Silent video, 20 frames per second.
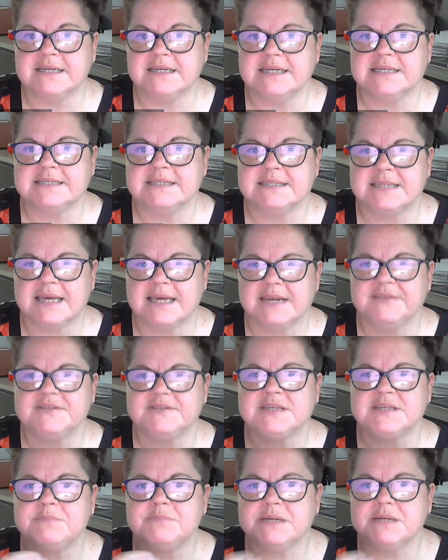is that if
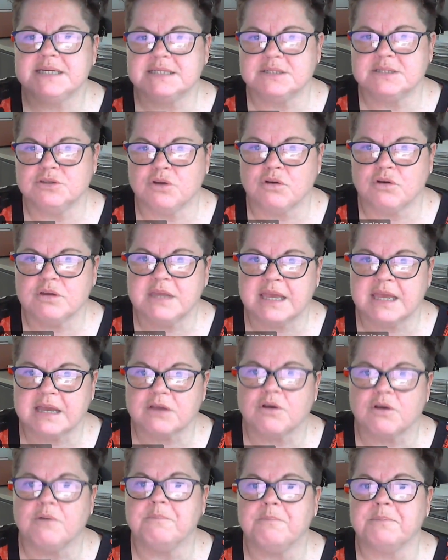somebody's not
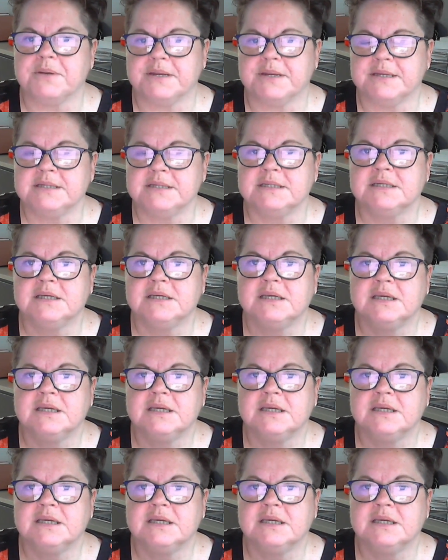yet competent,